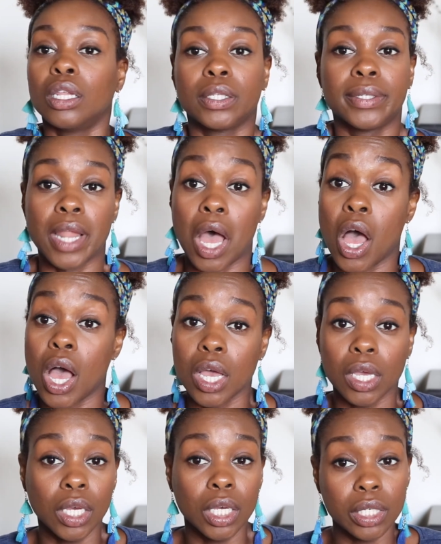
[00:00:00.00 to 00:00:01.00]

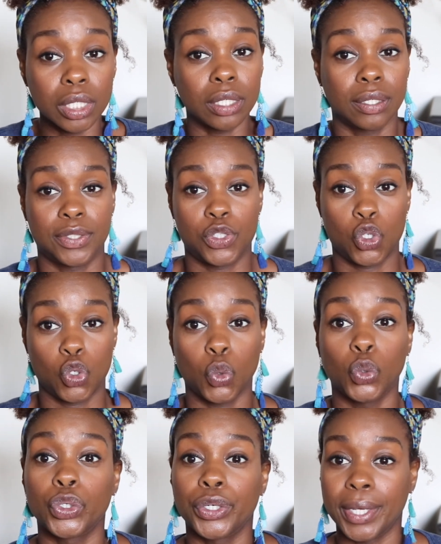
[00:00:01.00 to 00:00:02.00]
long
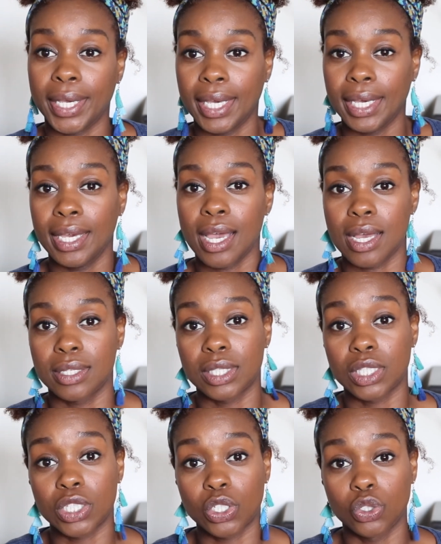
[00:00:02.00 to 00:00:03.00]
story
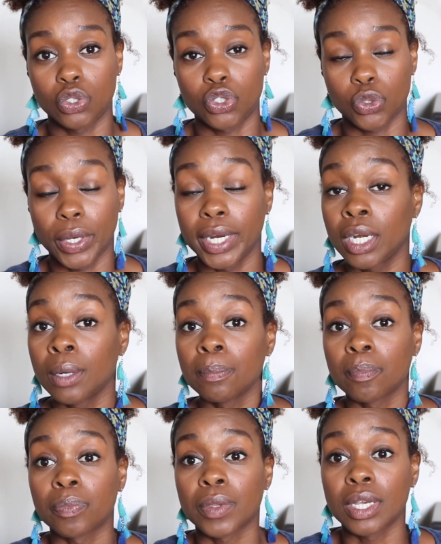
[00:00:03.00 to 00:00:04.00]
short,
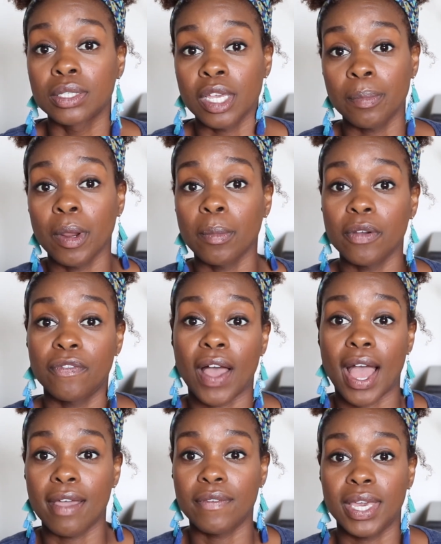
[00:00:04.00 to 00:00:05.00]
tip number
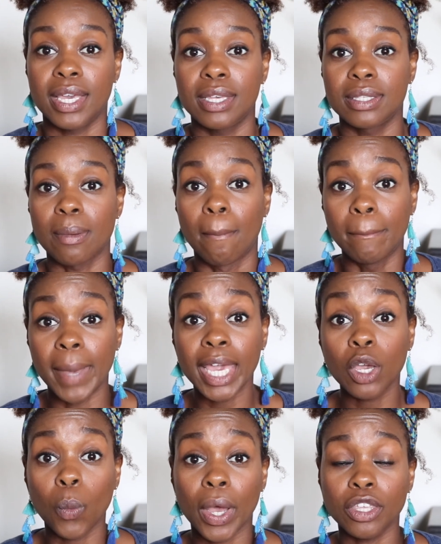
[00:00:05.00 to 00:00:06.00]
5 is
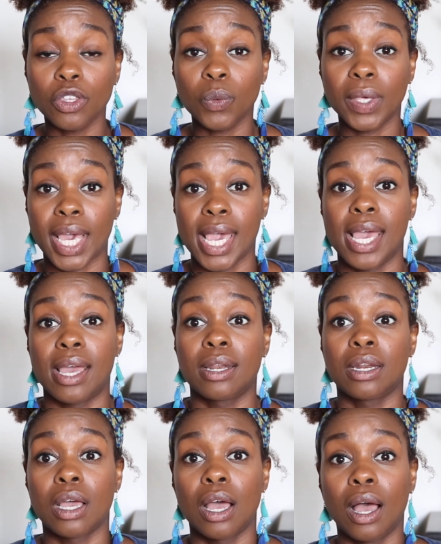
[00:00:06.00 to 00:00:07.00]
make what you
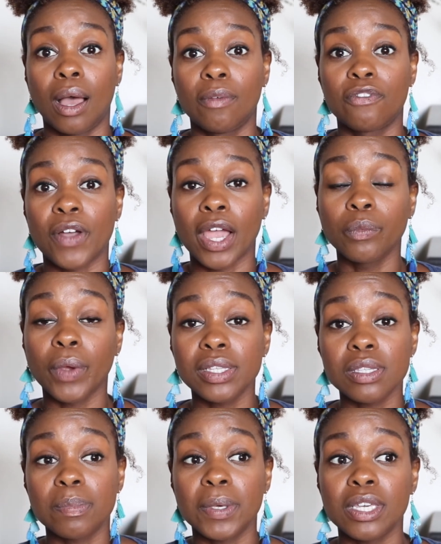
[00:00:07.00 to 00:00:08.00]
can. Find
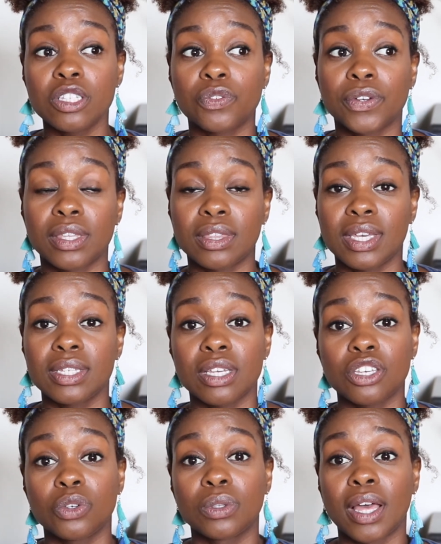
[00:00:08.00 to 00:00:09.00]
recipes for the things
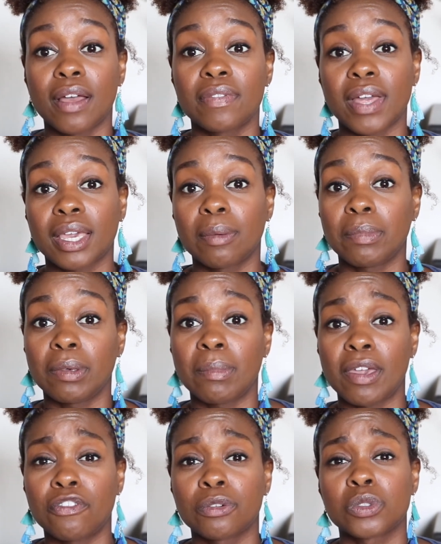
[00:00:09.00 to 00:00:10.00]
that you love that can be
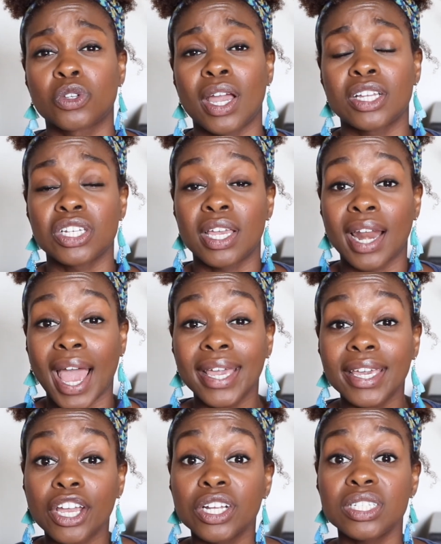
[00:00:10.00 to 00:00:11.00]
made from scratch, and I
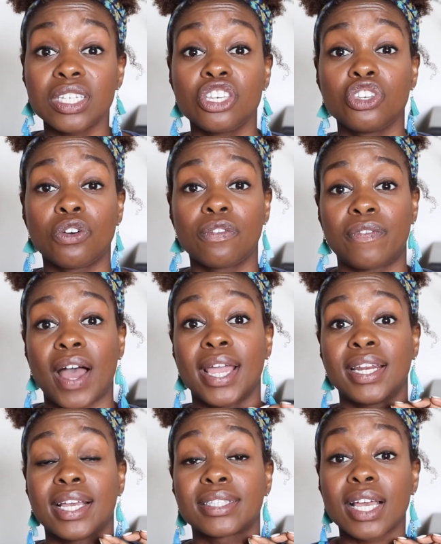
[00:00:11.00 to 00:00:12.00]
guarantee you'll
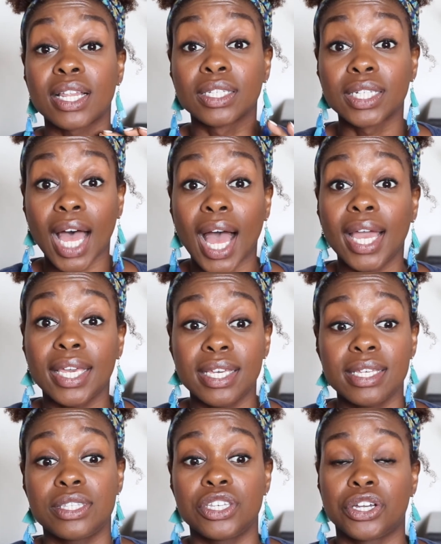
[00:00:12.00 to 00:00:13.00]
find it's a lot
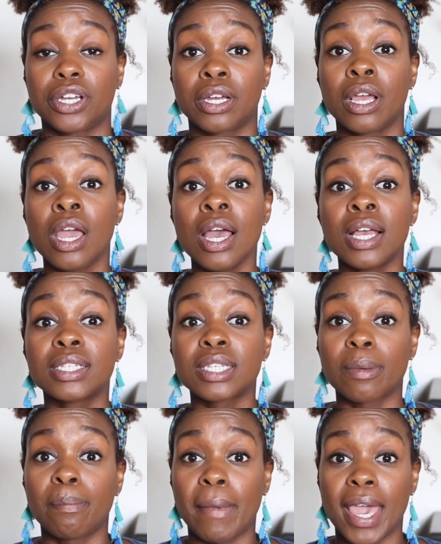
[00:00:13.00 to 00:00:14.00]
easier
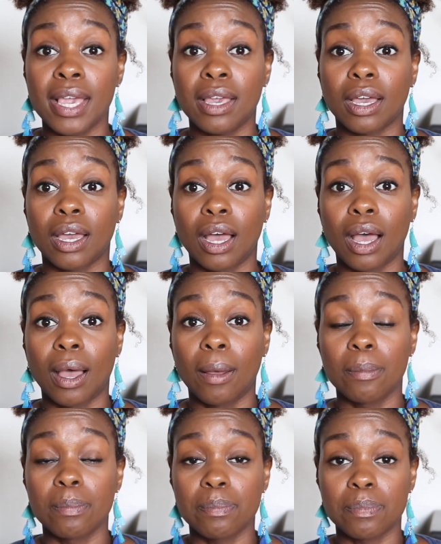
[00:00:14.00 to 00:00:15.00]
to make
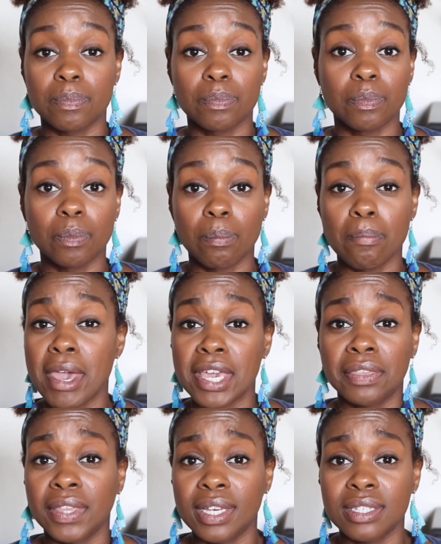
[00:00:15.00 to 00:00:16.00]

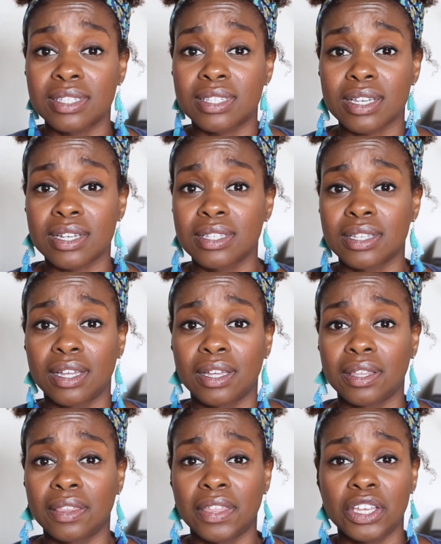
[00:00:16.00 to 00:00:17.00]
things
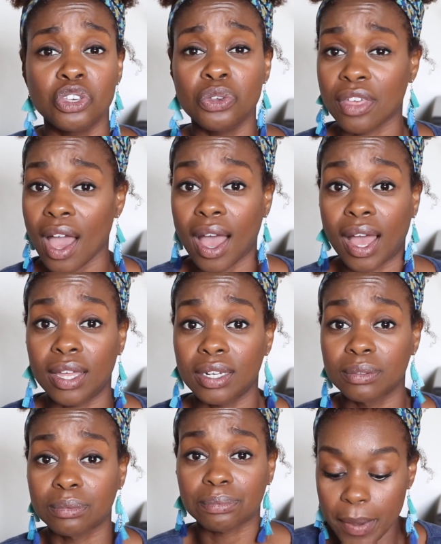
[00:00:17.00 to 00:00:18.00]
than you thought.
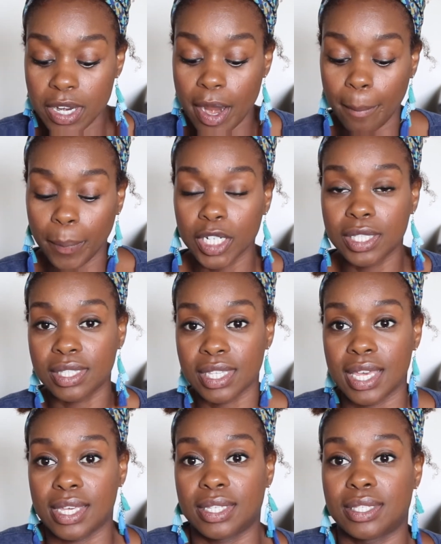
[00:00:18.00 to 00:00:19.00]
Number
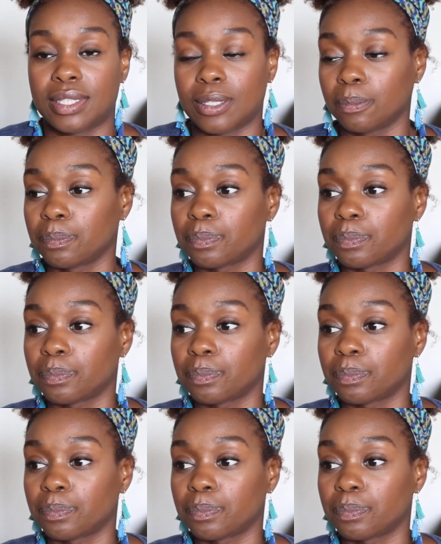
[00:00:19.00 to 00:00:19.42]
6